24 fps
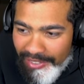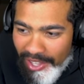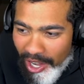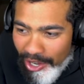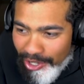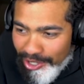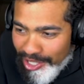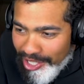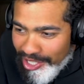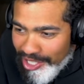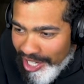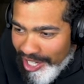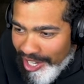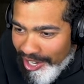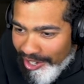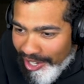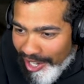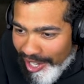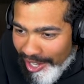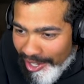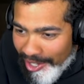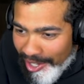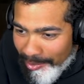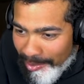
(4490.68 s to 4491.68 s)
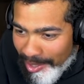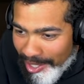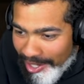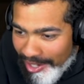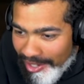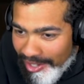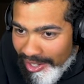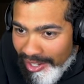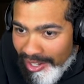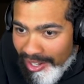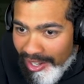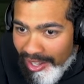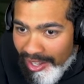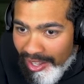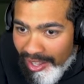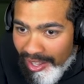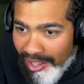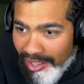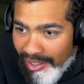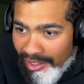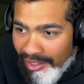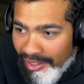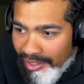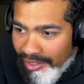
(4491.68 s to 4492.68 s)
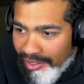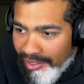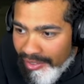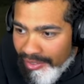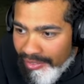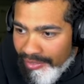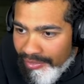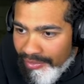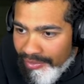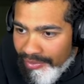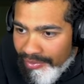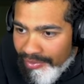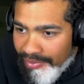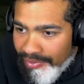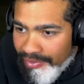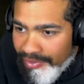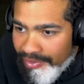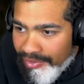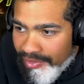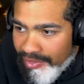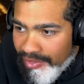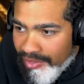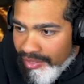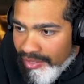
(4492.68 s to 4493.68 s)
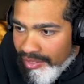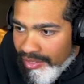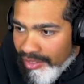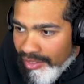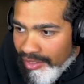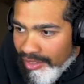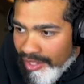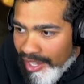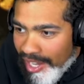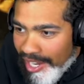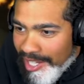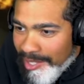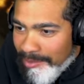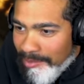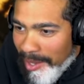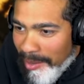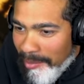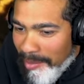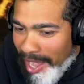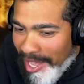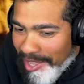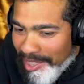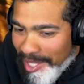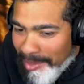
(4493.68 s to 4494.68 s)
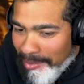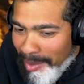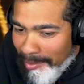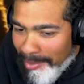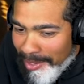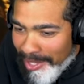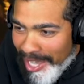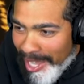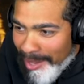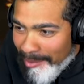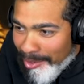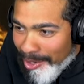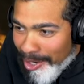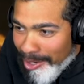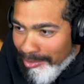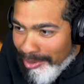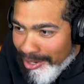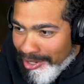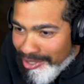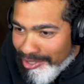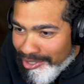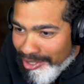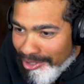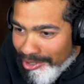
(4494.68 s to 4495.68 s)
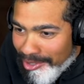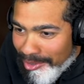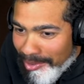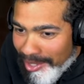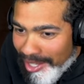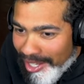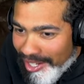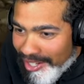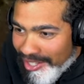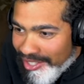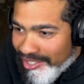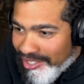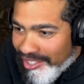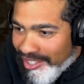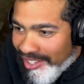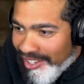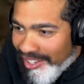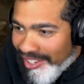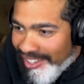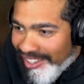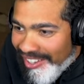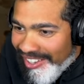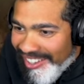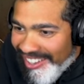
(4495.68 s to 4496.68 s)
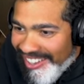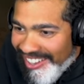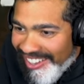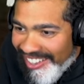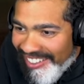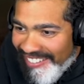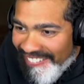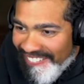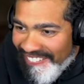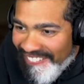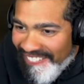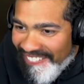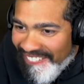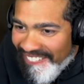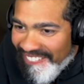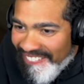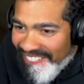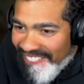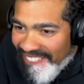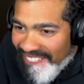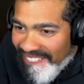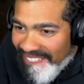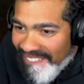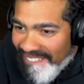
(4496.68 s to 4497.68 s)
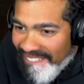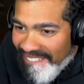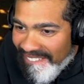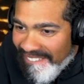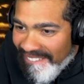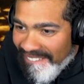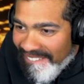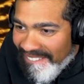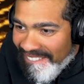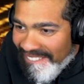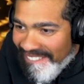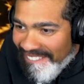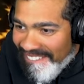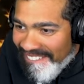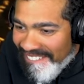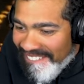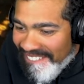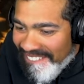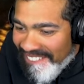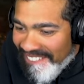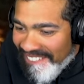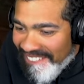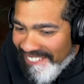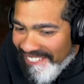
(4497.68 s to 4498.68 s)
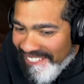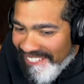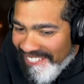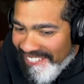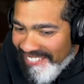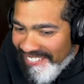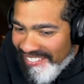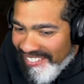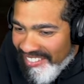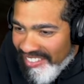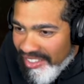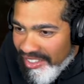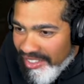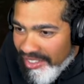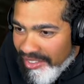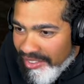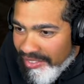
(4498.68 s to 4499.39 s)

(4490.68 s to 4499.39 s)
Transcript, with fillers: Oh, is he chased? Okay, I'll come get it then. He was, but he's gone now. He's. I think he I, might be camping Sam, Omar's soul. Sam, are you camping Omar's soul? Uh, I'm actually.